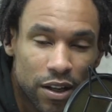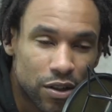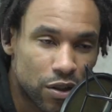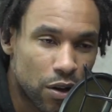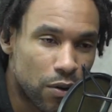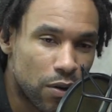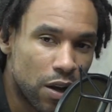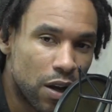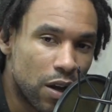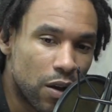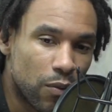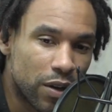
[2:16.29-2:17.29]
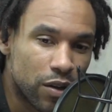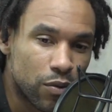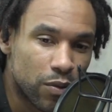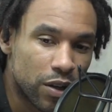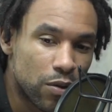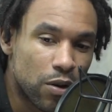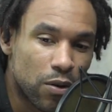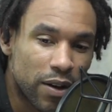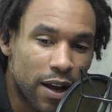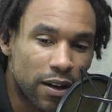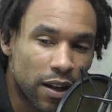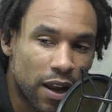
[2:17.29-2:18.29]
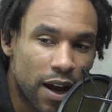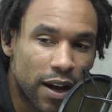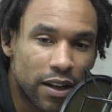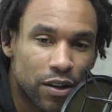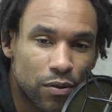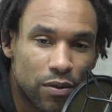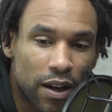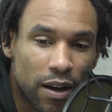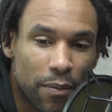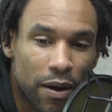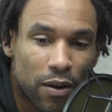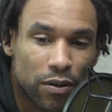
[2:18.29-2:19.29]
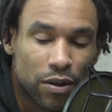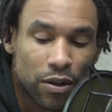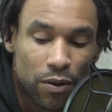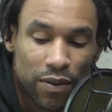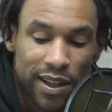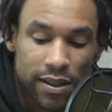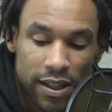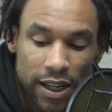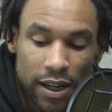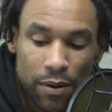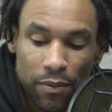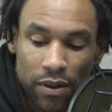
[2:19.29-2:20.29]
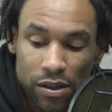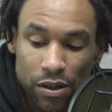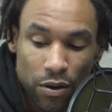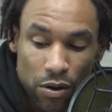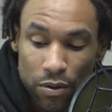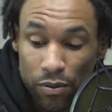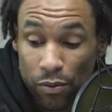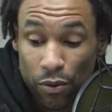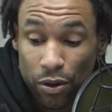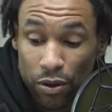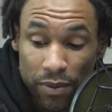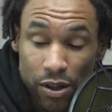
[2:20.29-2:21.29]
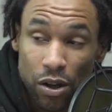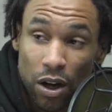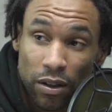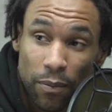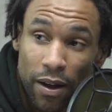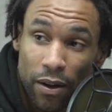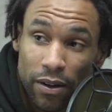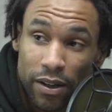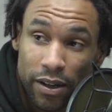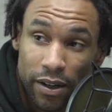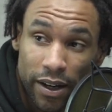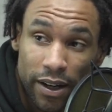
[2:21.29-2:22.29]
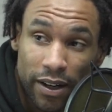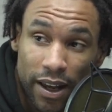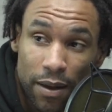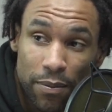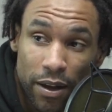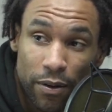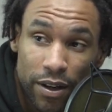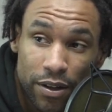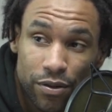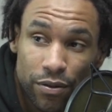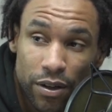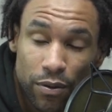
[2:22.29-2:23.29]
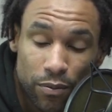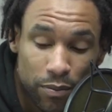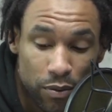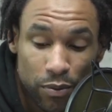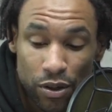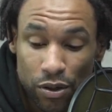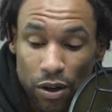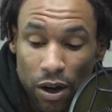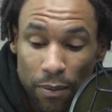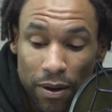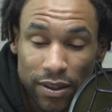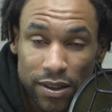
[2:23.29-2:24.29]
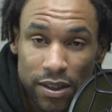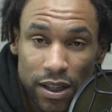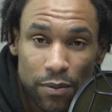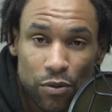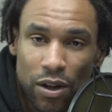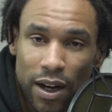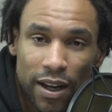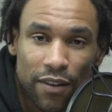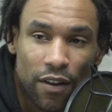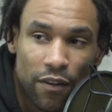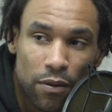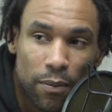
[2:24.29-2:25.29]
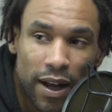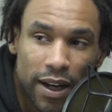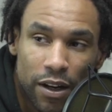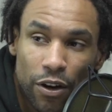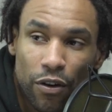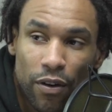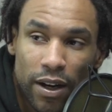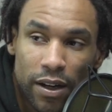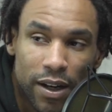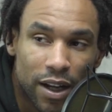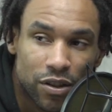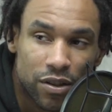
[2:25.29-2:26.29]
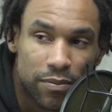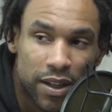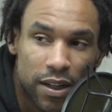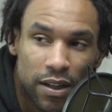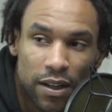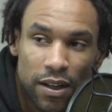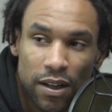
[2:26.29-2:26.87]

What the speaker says: And so when you go down the line and you think about this team, because we're gonna be talked about in KBL history. But when you talk about this team, you got to give everybody their credit, not just me.